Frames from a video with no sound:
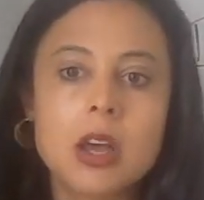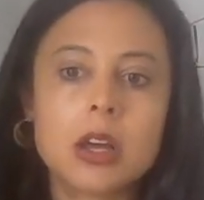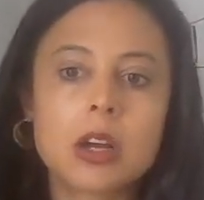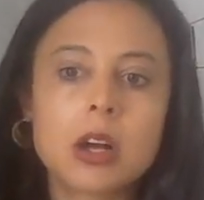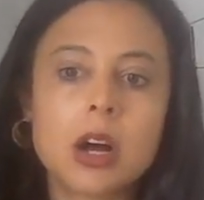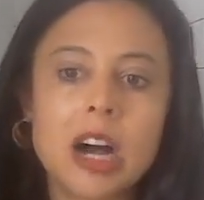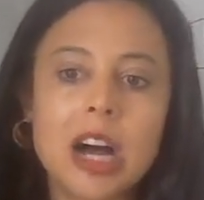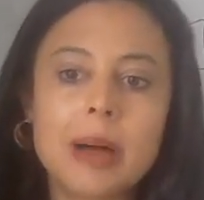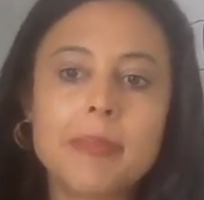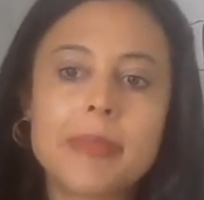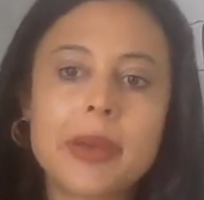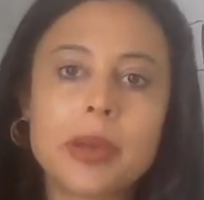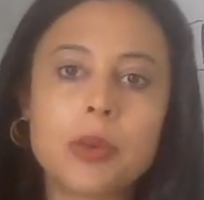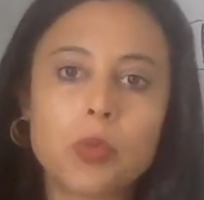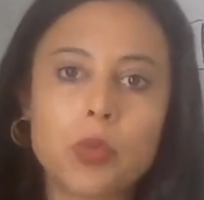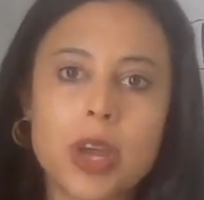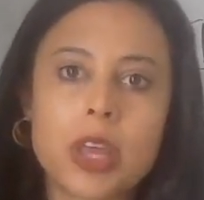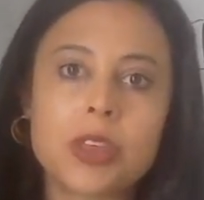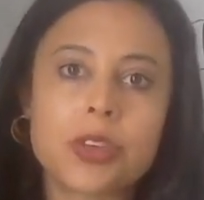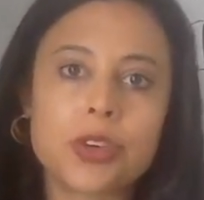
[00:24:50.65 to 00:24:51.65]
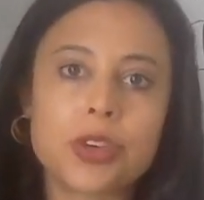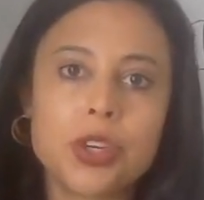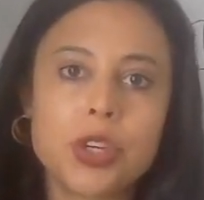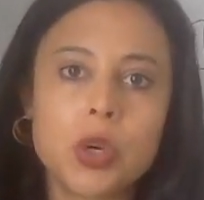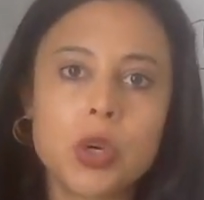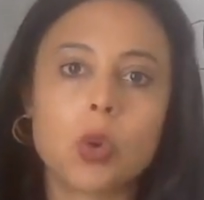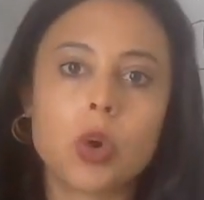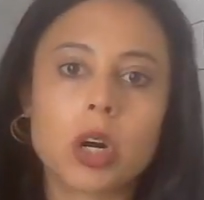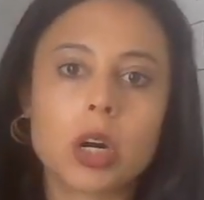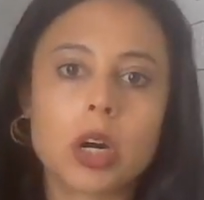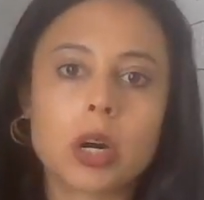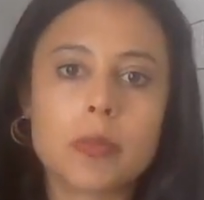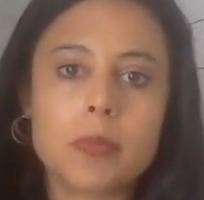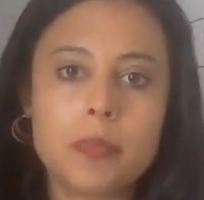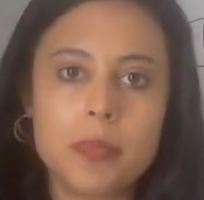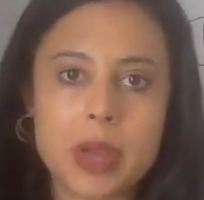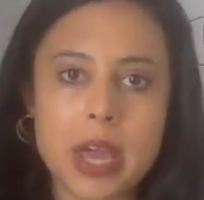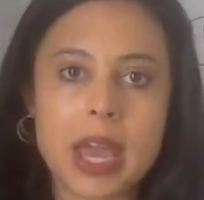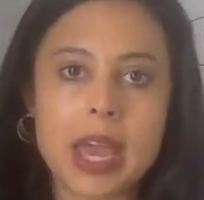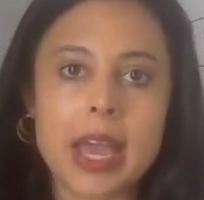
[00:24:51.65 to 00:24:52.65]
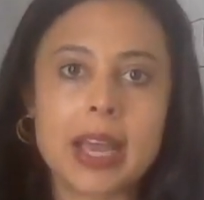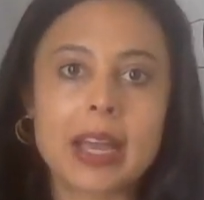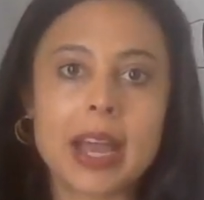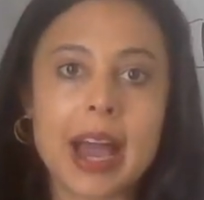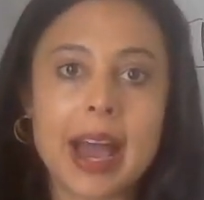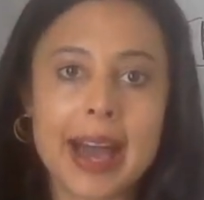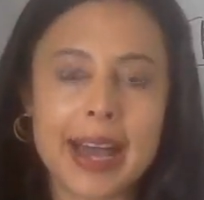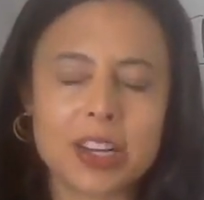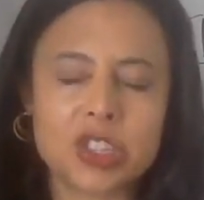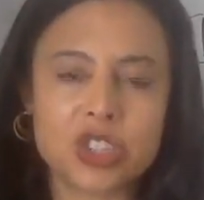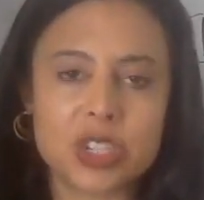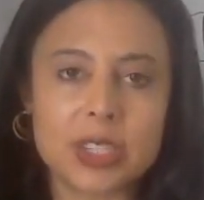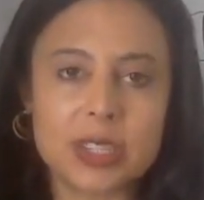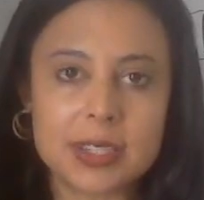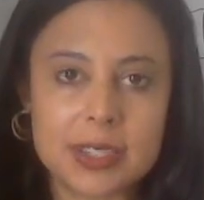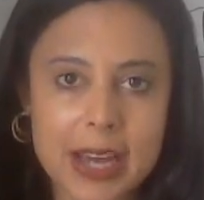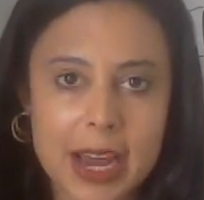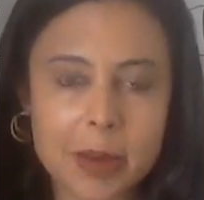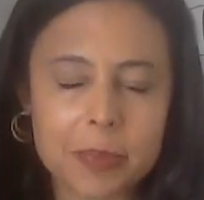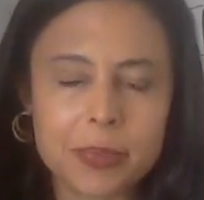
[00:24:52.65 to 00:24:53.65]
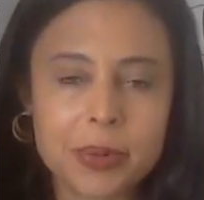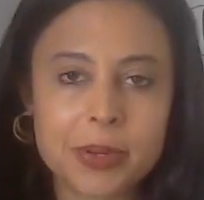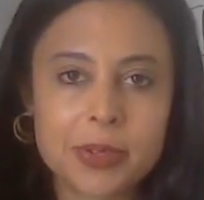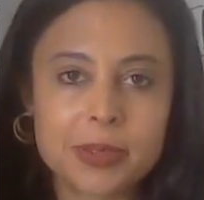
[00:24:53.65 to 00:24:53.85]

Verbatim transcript: Comment with your big action step.